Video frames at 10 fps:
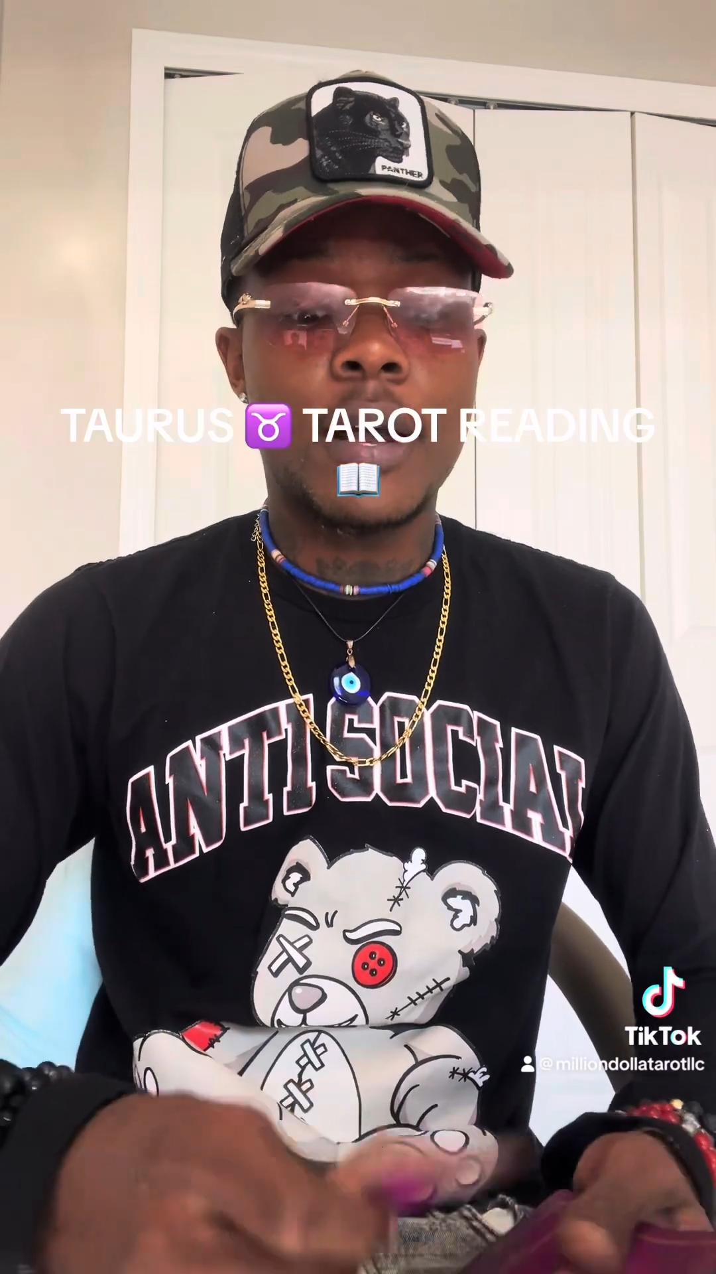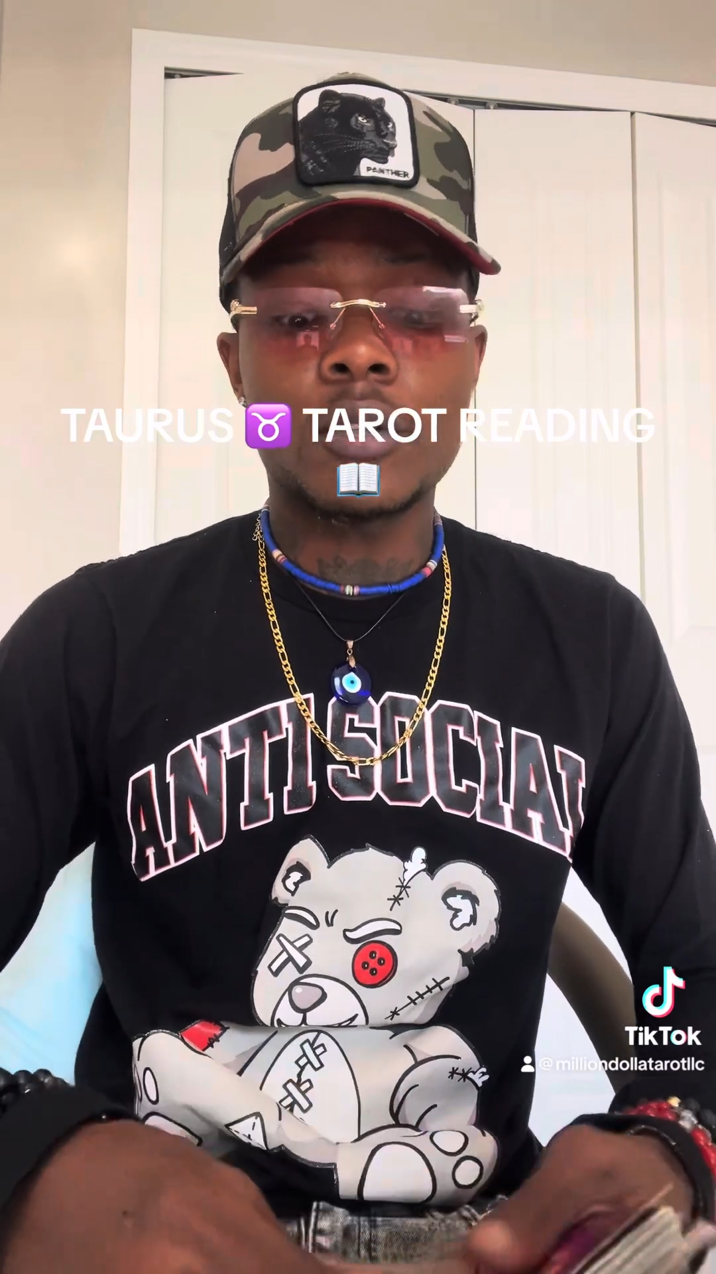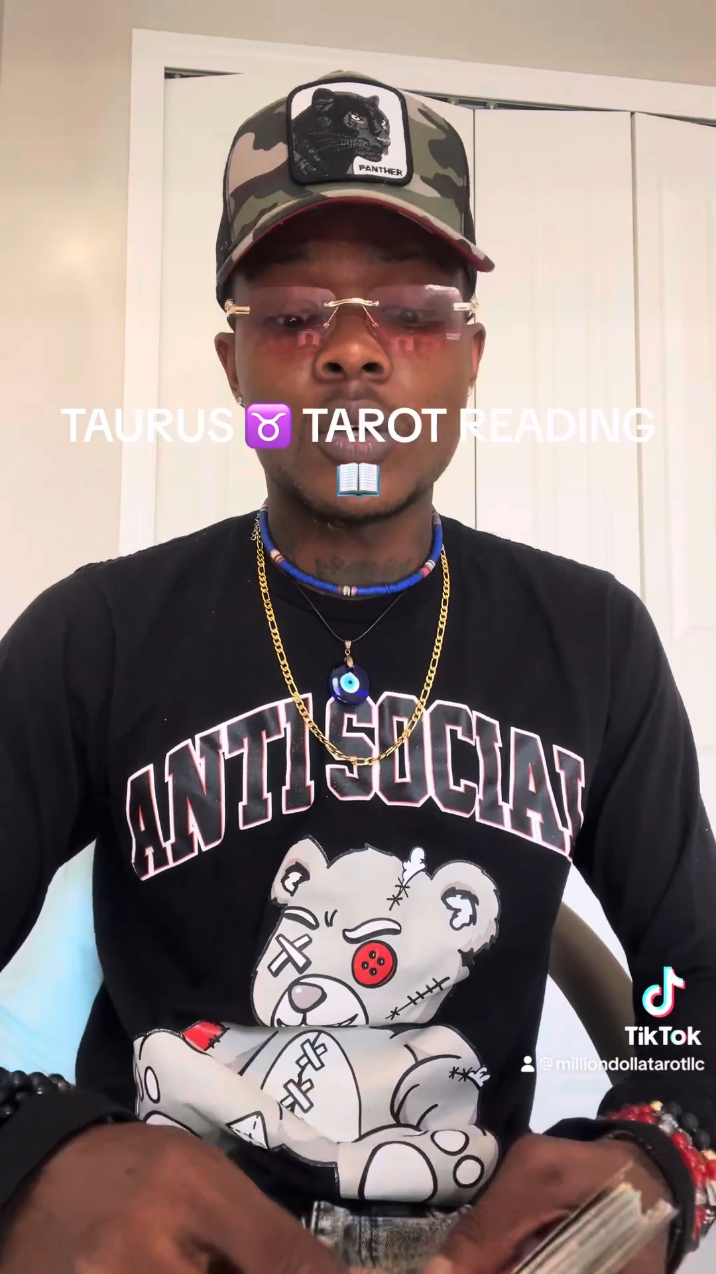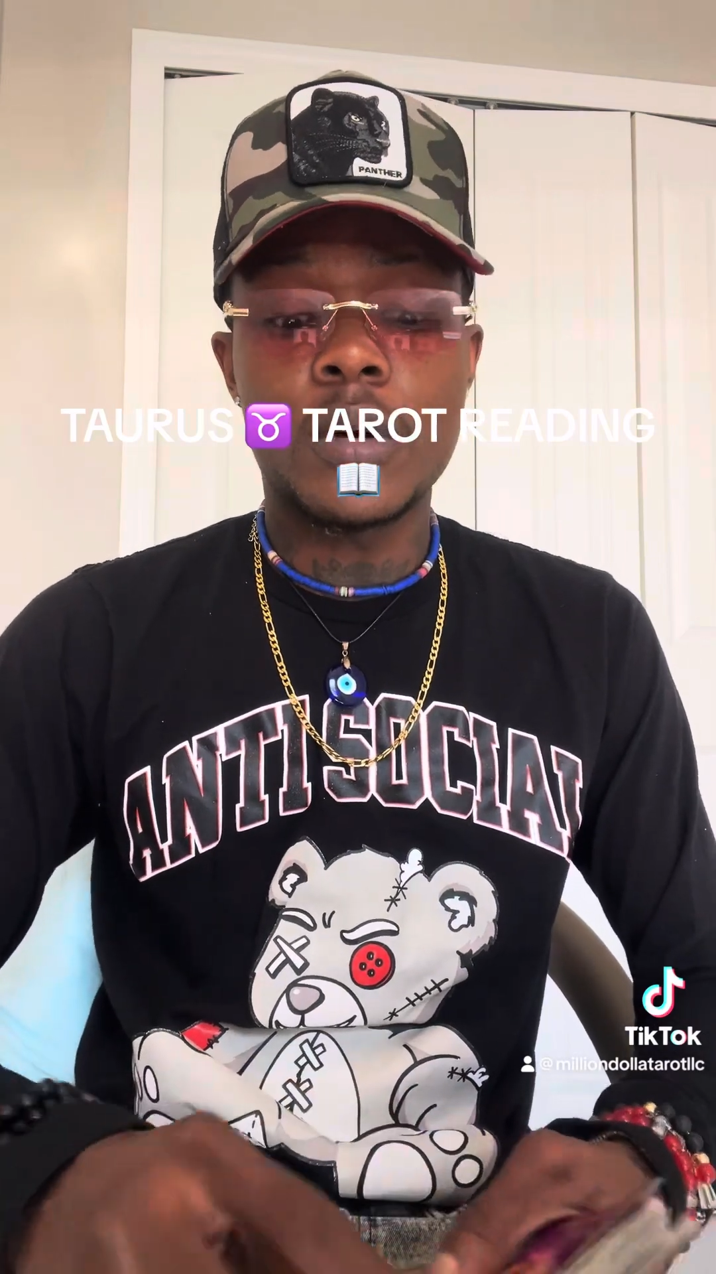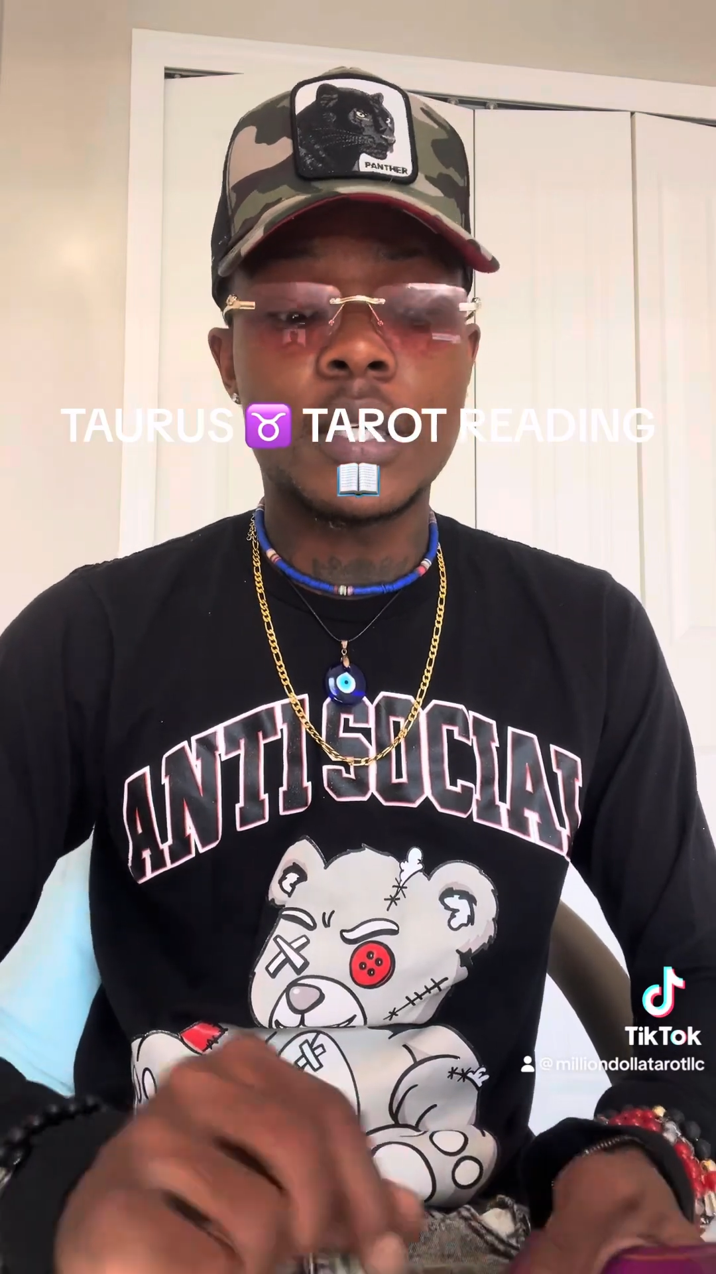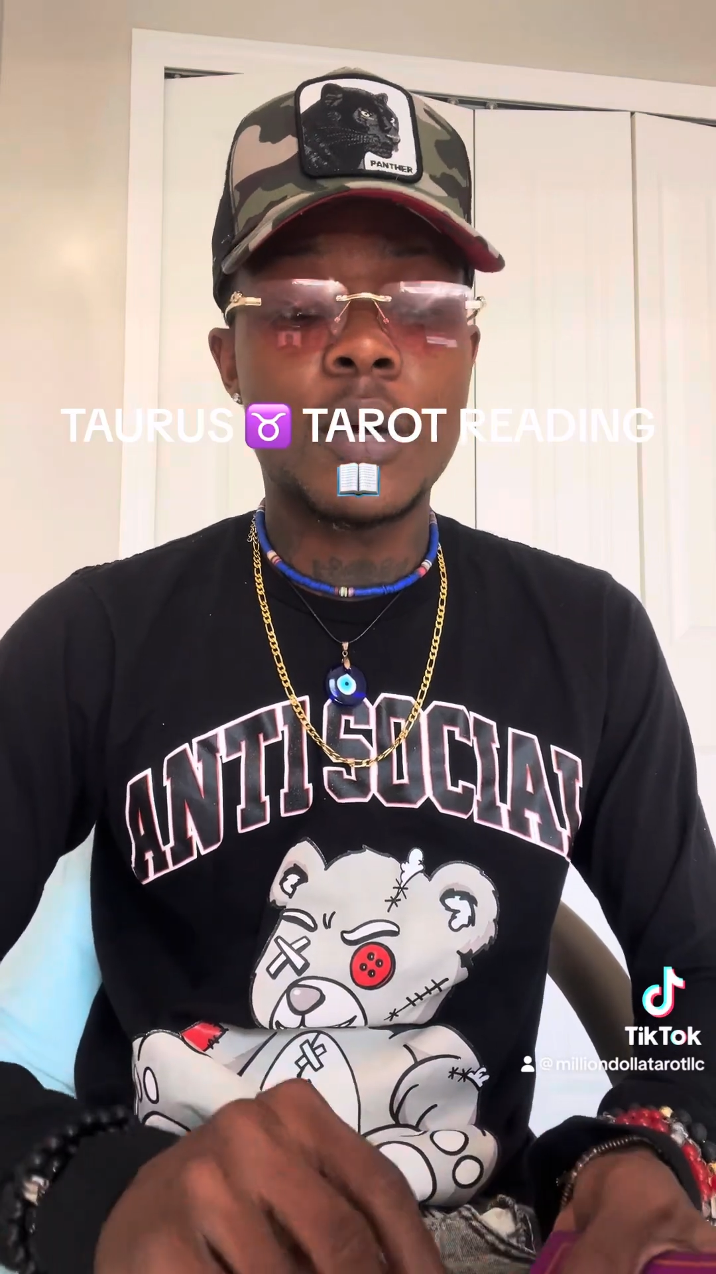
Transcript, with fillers: now, Taurus.